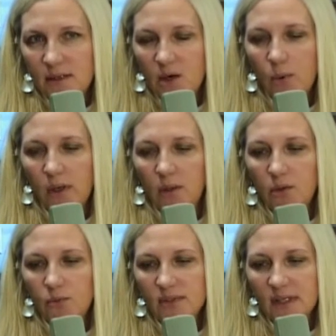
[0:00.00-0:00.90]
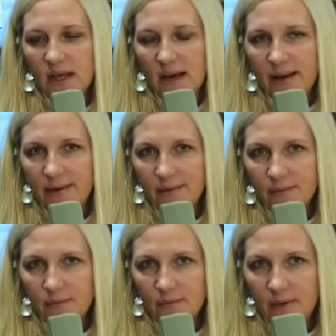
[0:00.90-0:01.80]
They don't want to lose the guy,
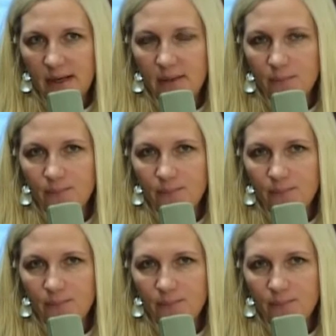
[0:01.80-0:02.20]
right?